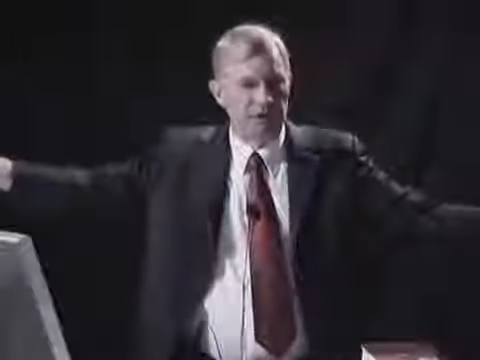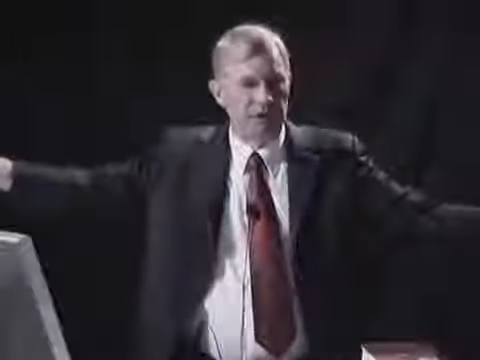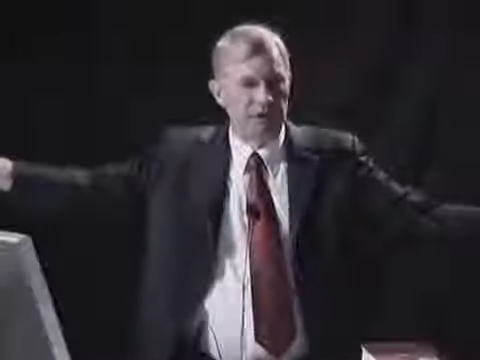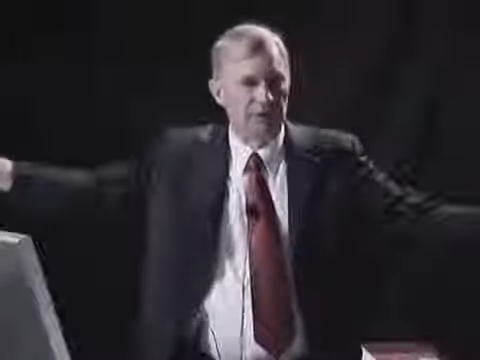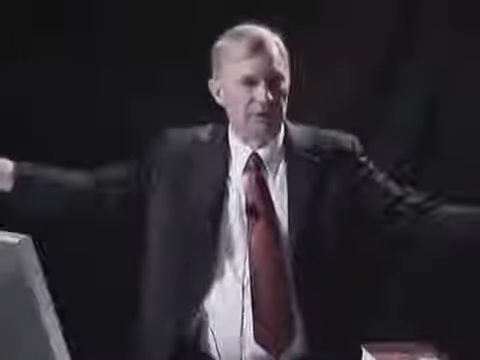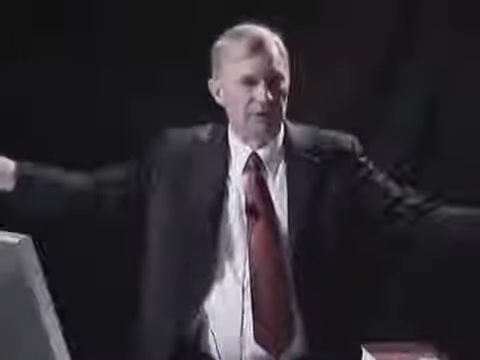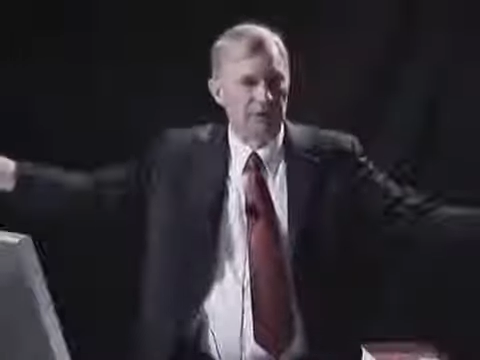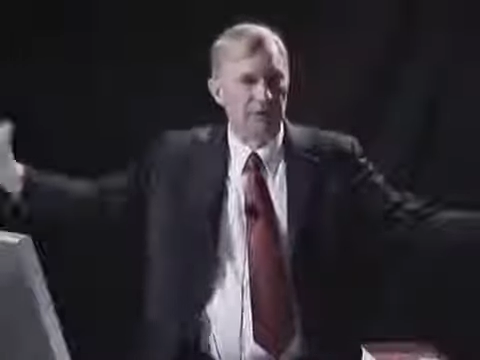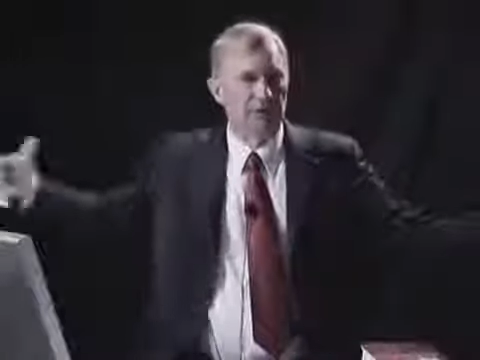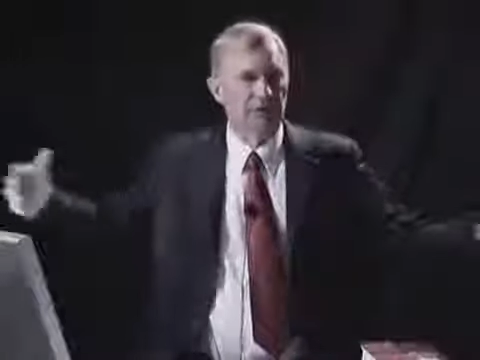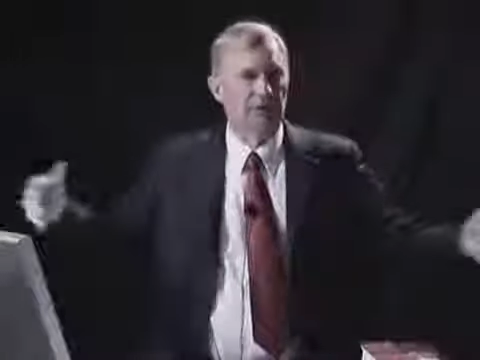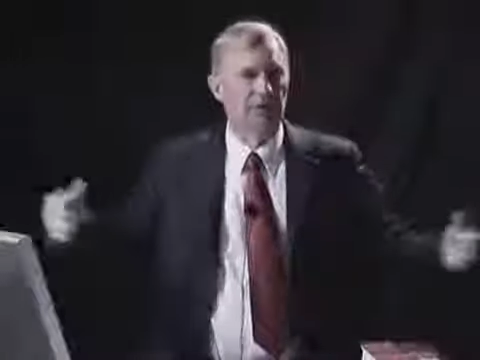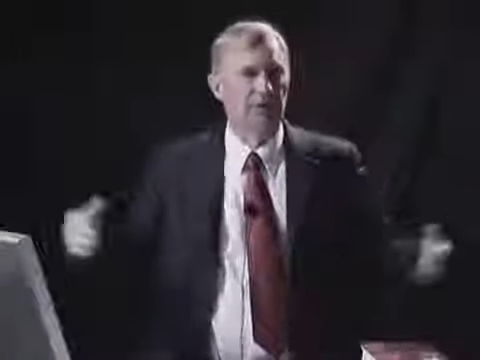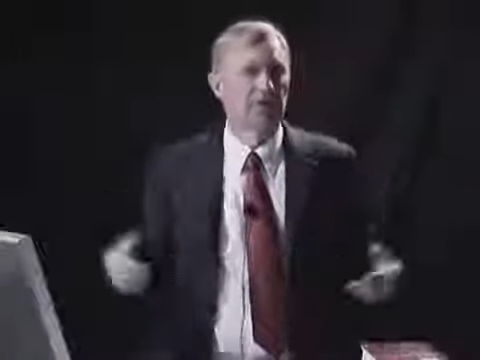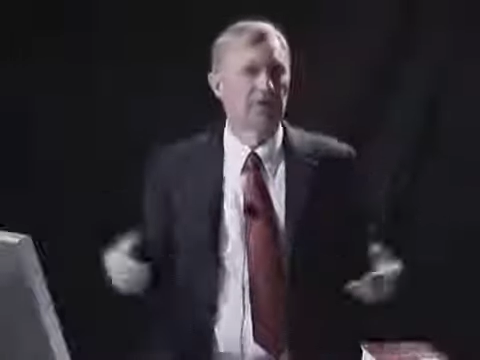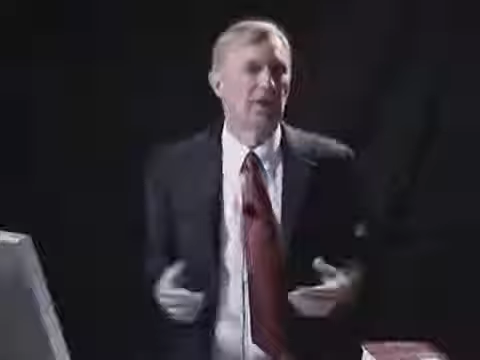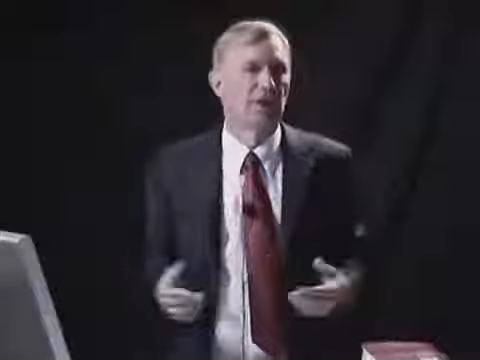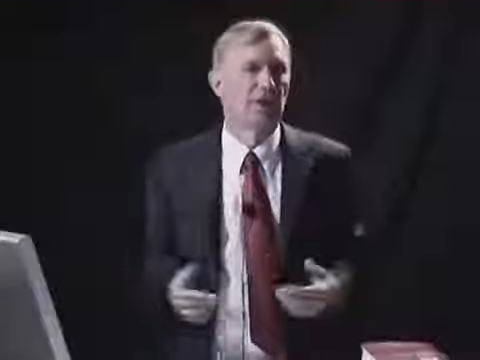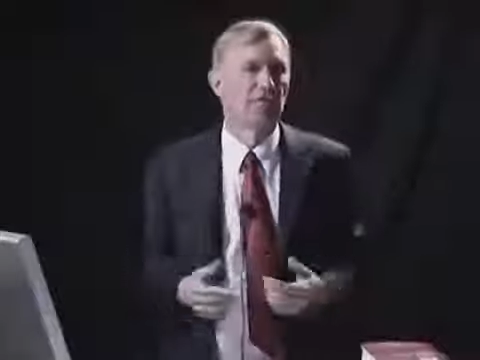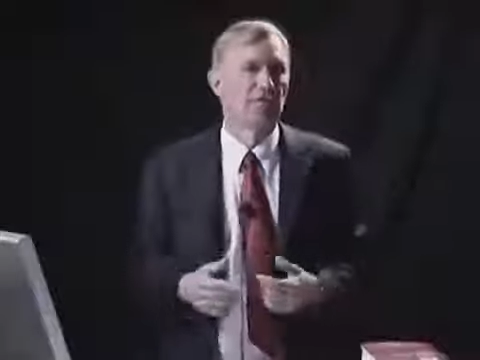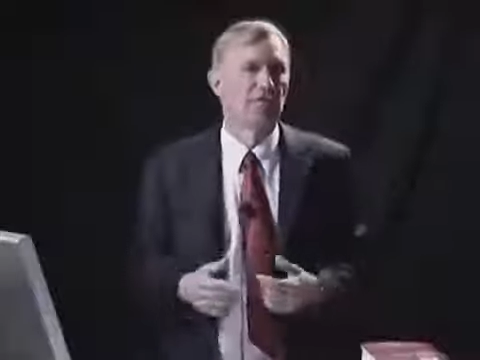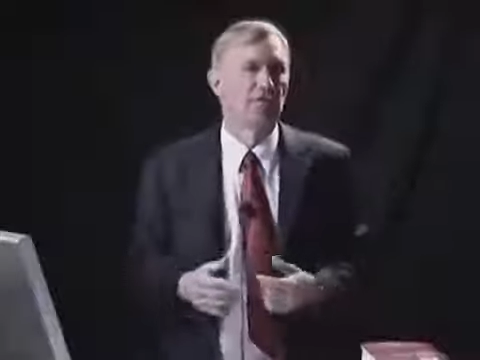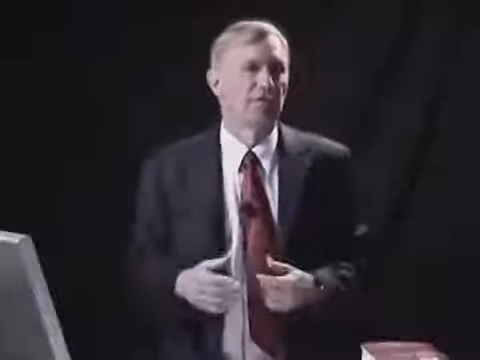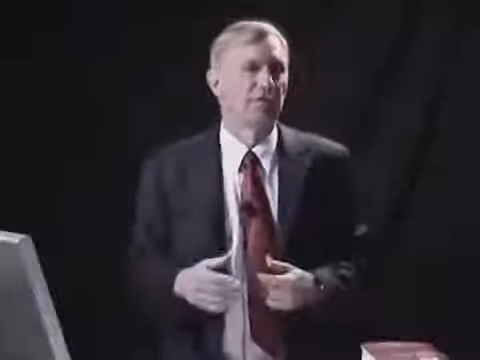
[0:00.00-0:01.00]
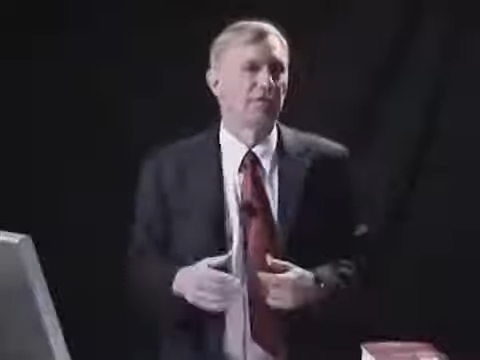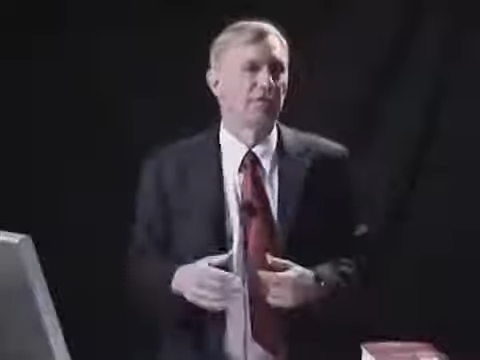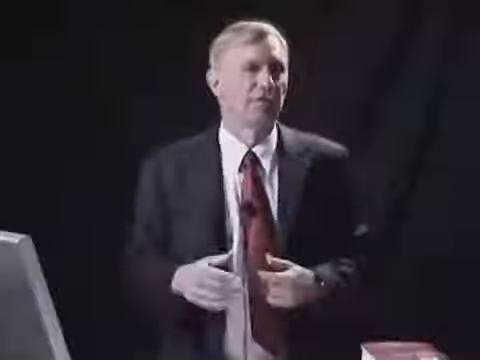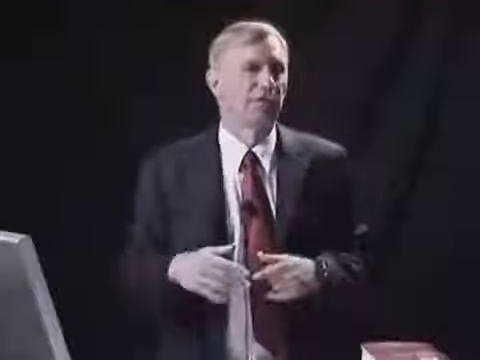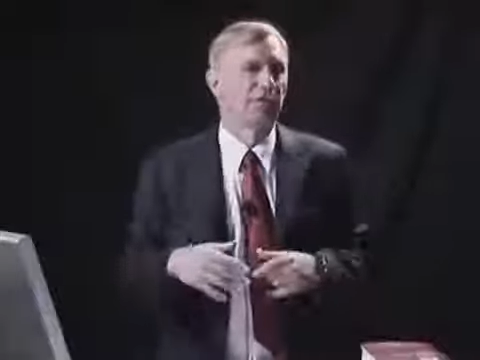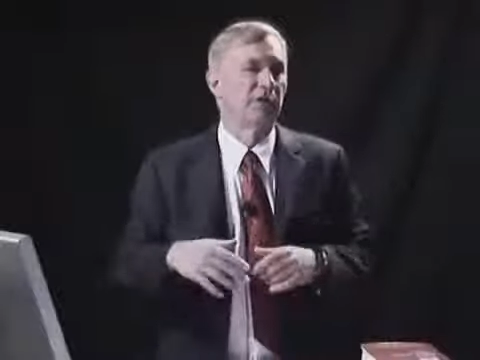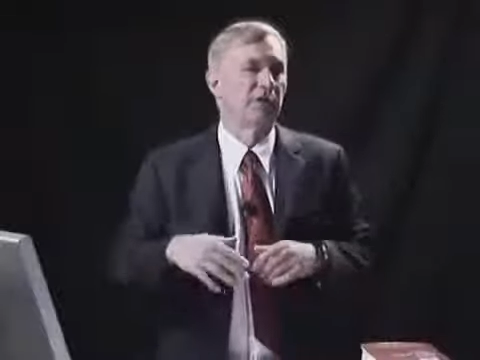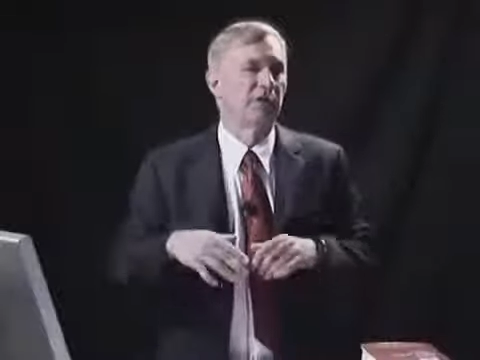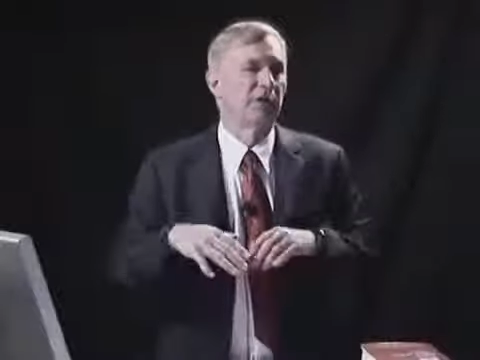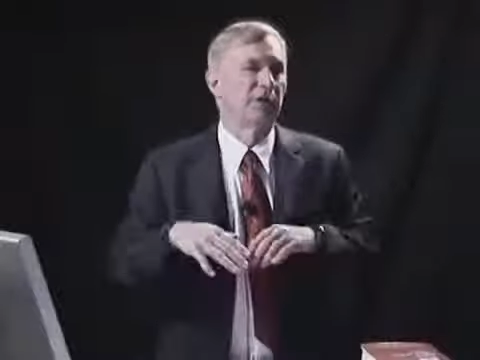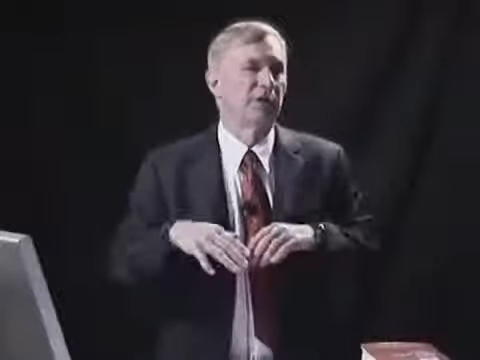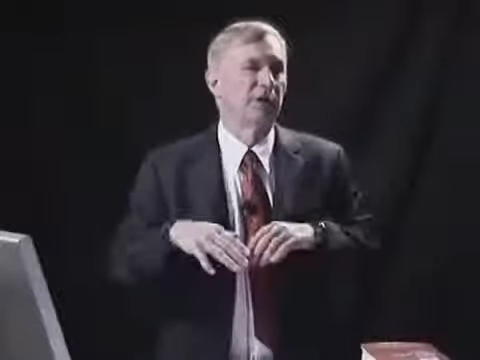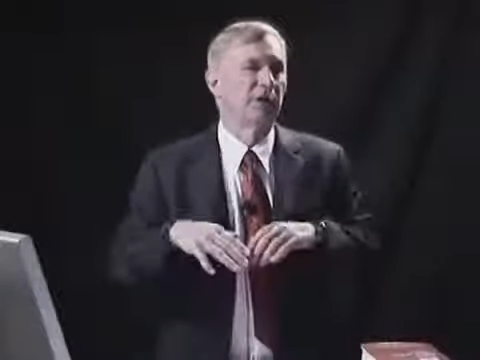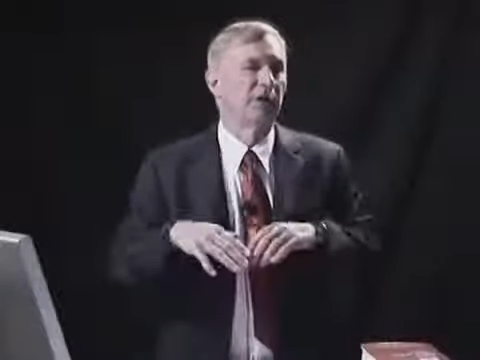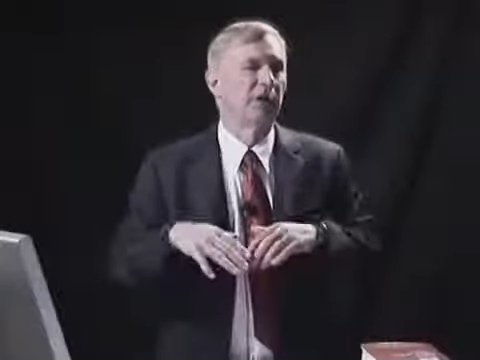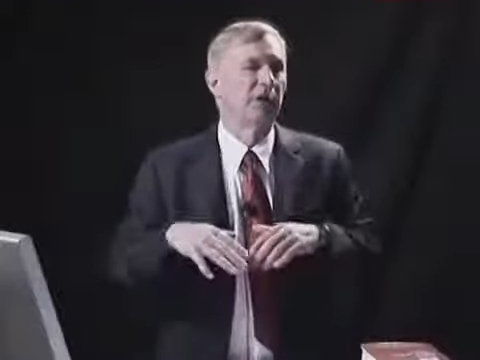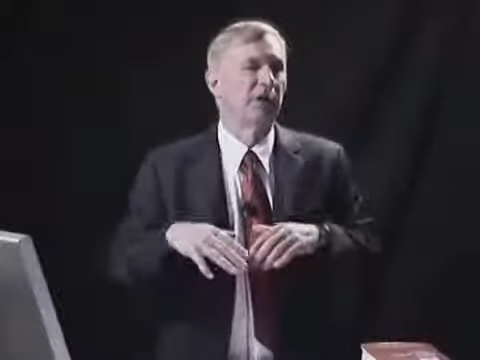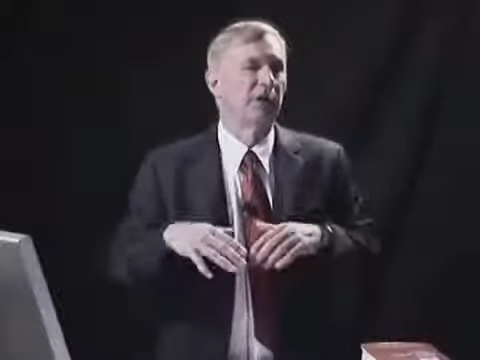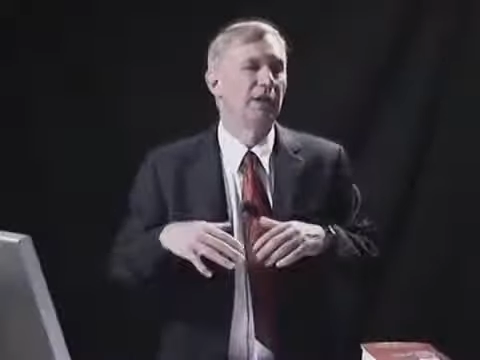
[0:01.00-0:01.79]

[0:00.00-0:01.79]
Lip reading: the earth is covered with water,